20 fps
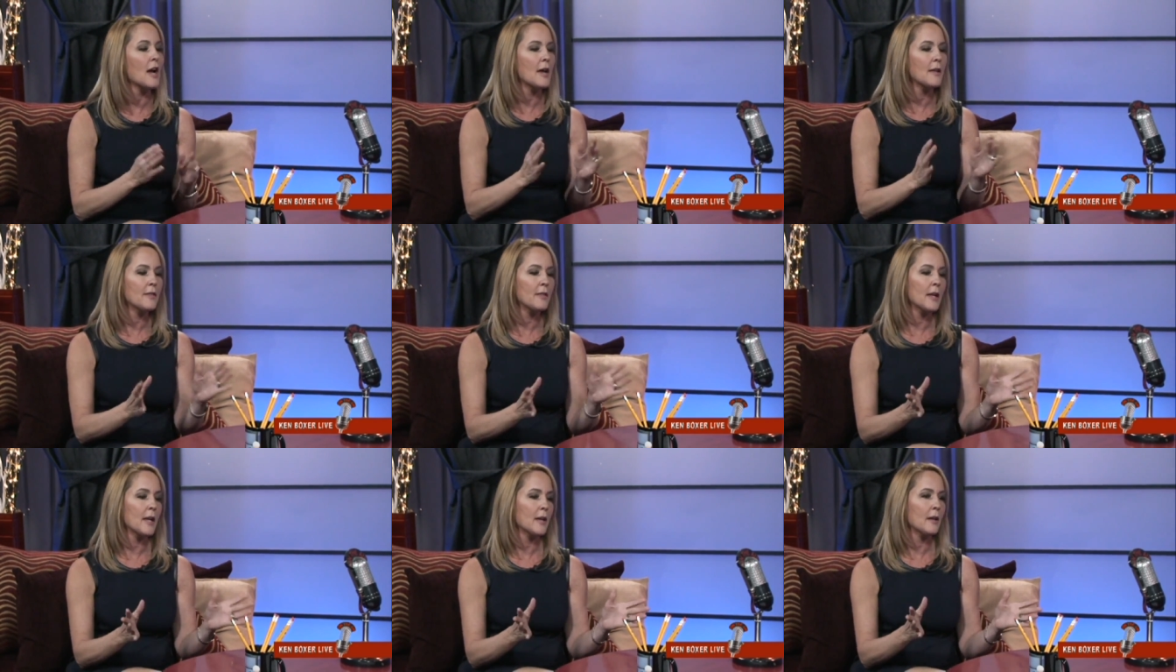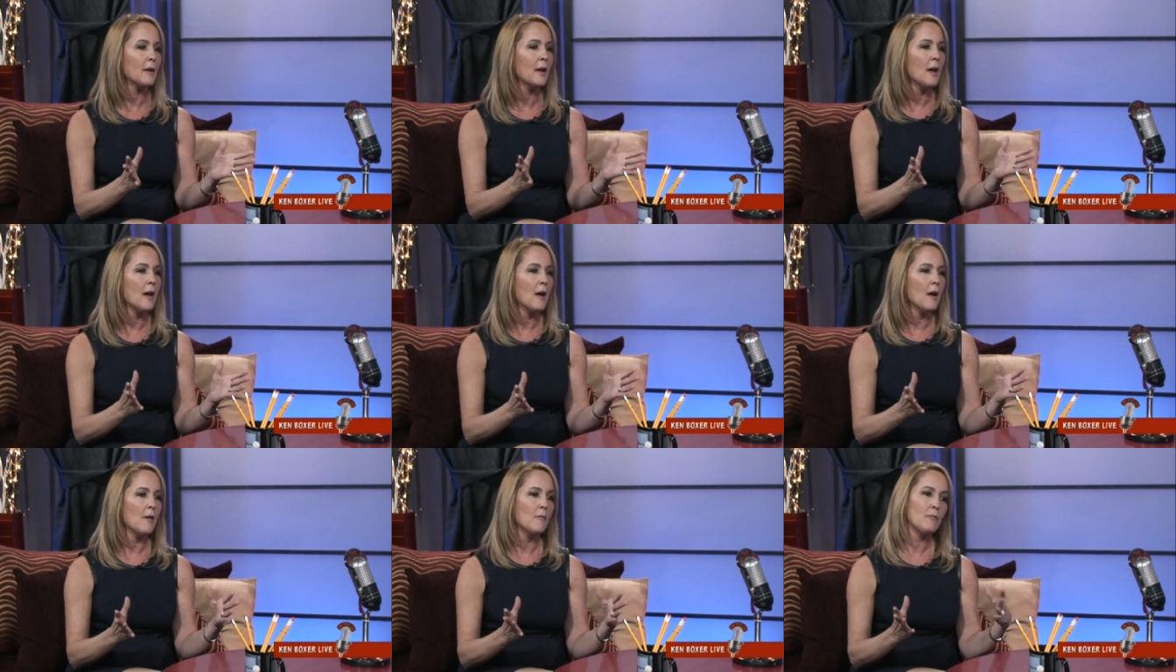I think
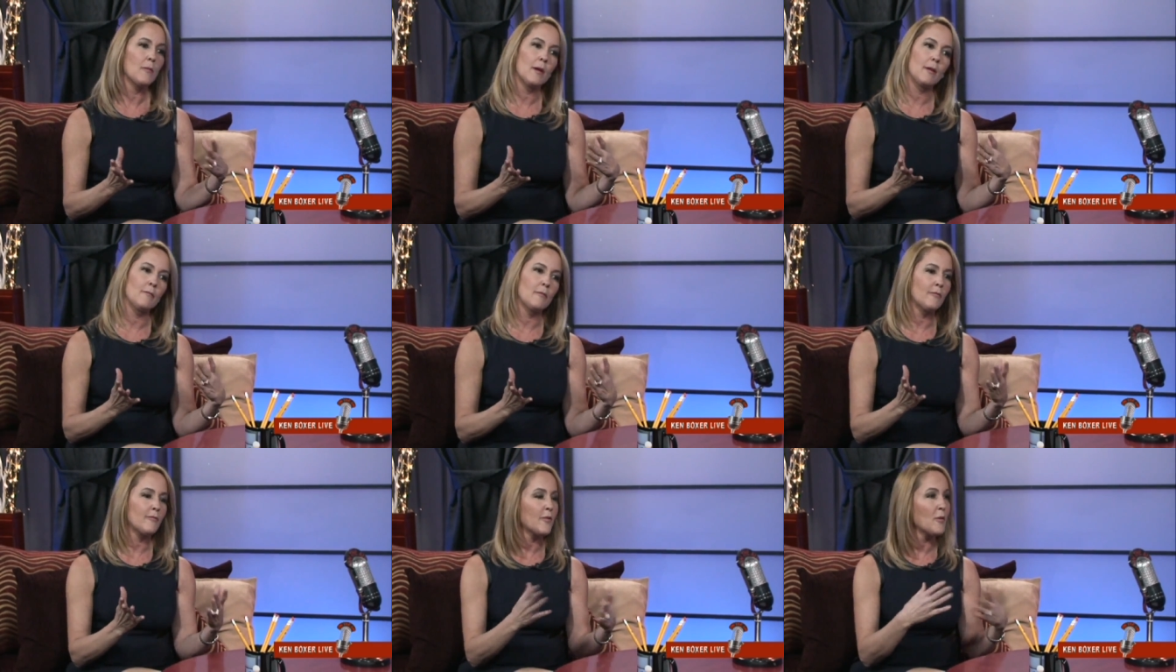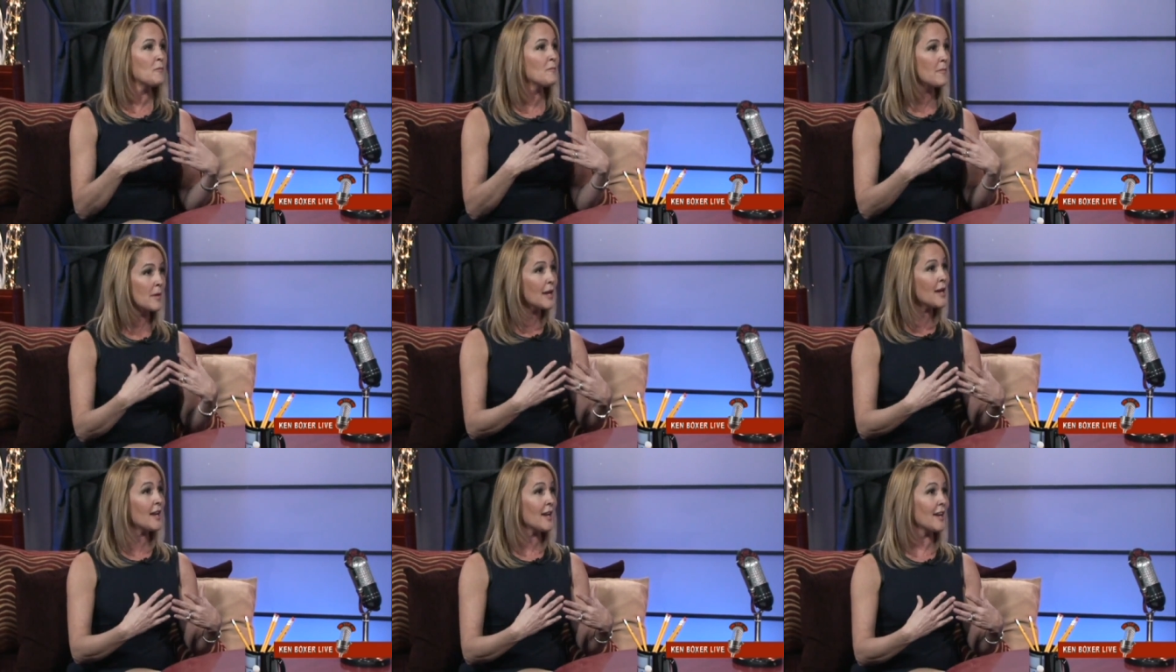for
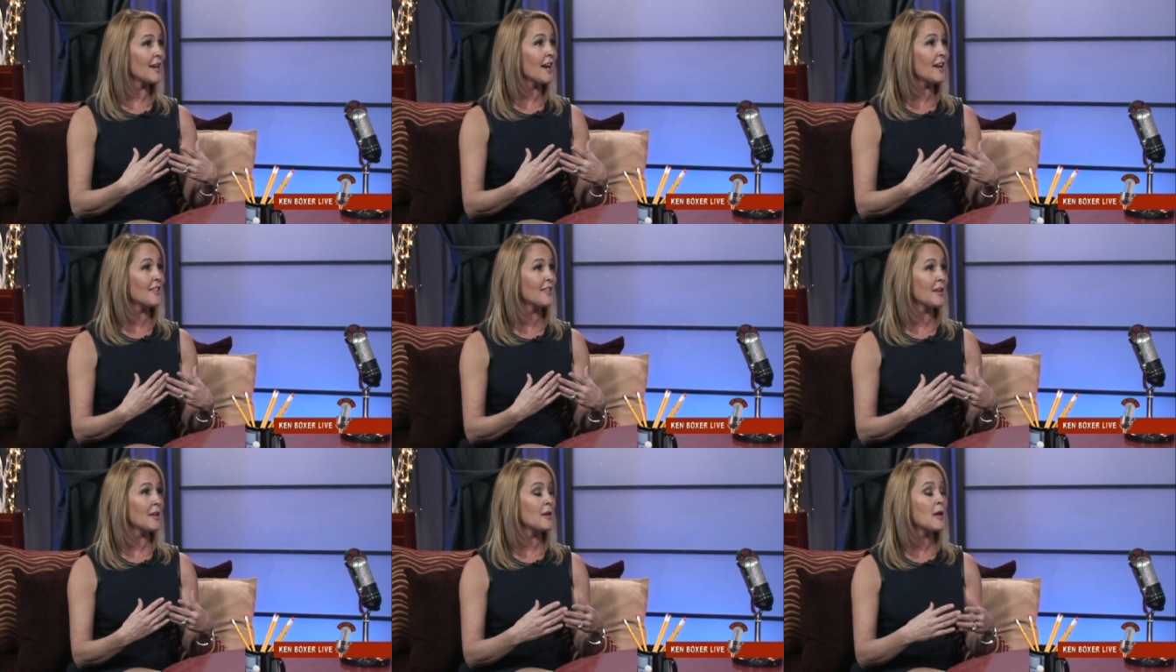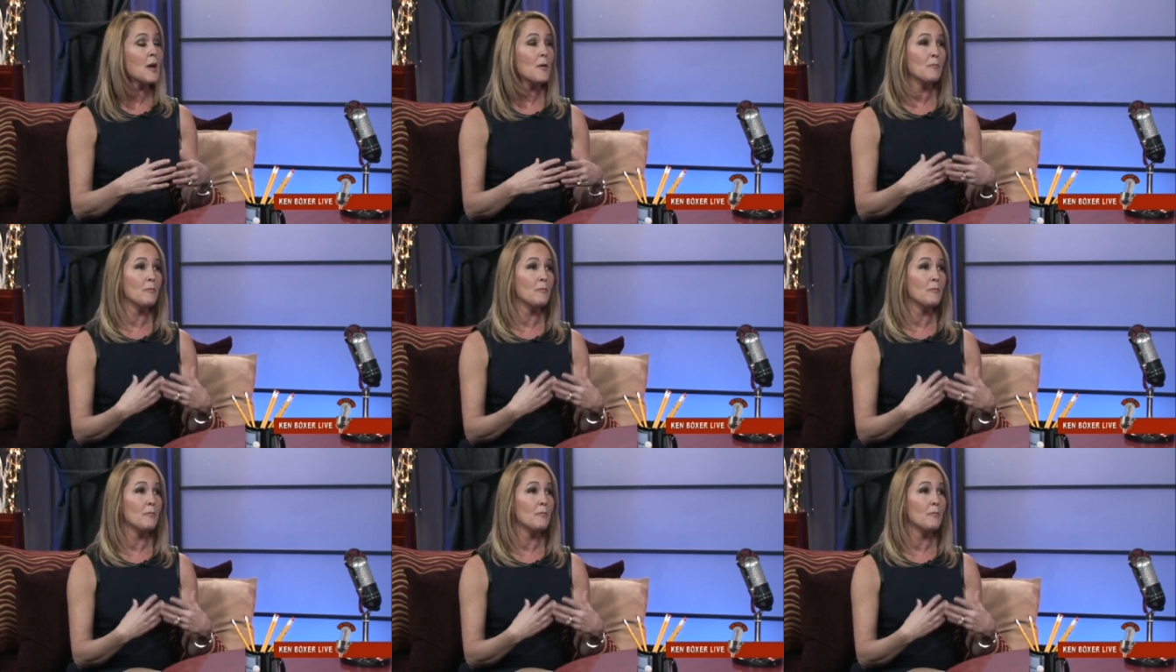me, I think